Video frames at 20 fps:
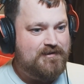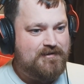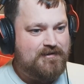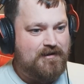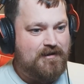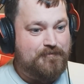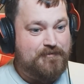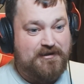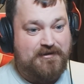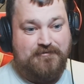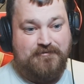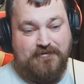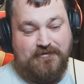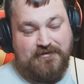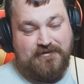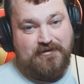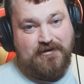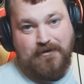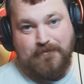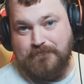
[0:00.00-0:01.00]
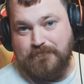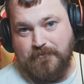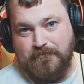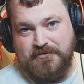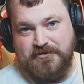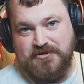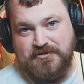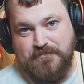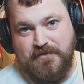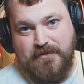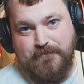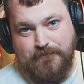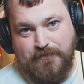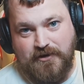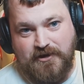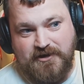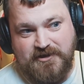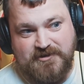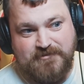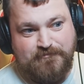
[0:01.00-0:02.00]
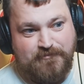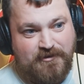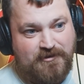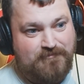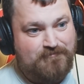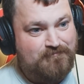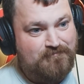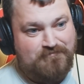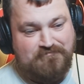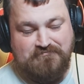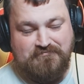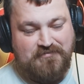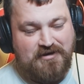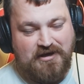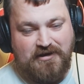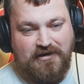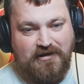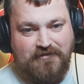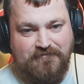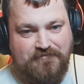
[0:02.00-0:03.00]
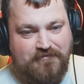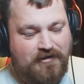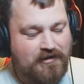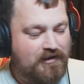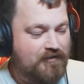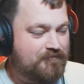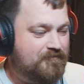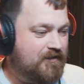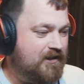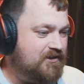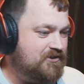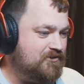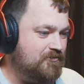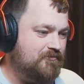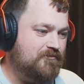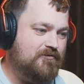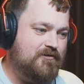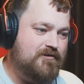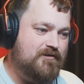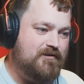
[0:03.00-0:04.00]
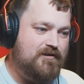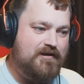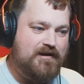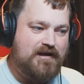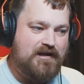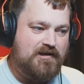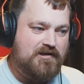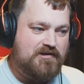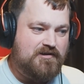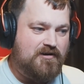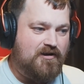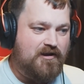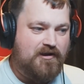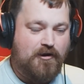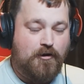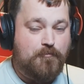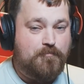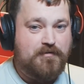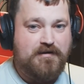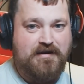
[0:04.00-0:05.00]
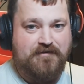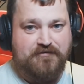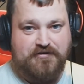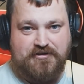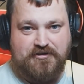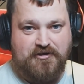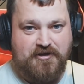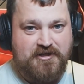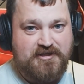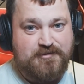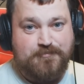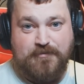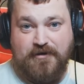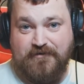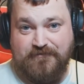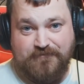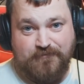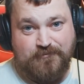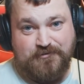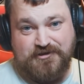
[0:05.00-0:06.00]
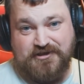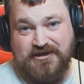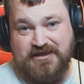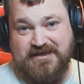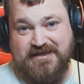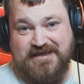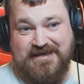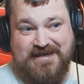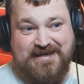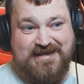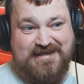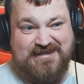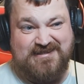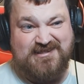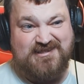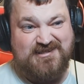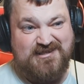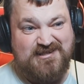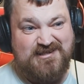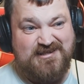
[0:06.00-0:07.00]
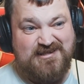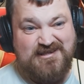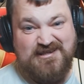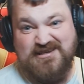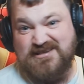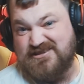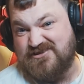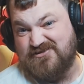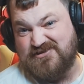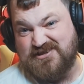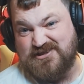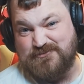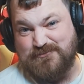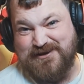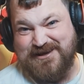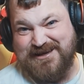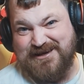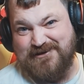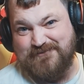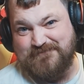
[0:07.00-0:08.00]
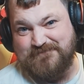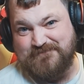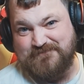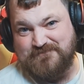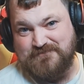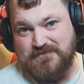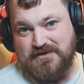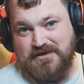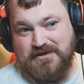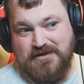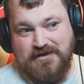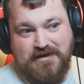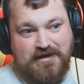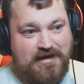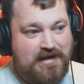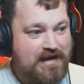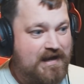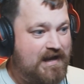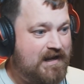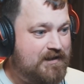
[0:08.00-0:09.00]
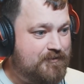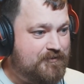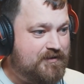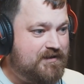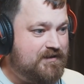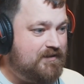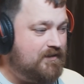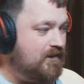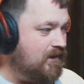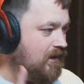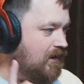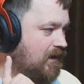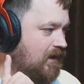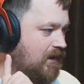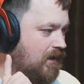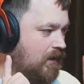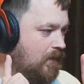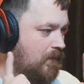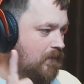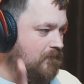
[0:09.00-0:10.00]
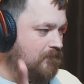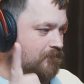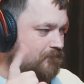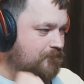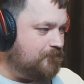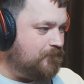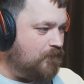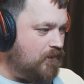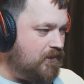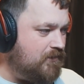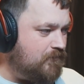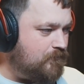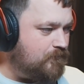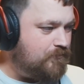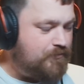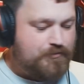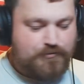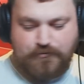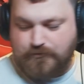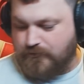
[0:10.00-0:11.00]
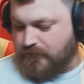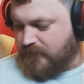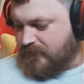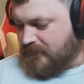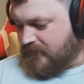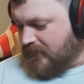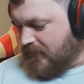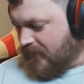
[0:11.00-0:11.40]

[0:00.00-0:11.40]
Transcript: I mean, I'm probably just being biased, but I love that genre, and I hope it never dies, but unfortunately it's on its way out. Anyway, final thought.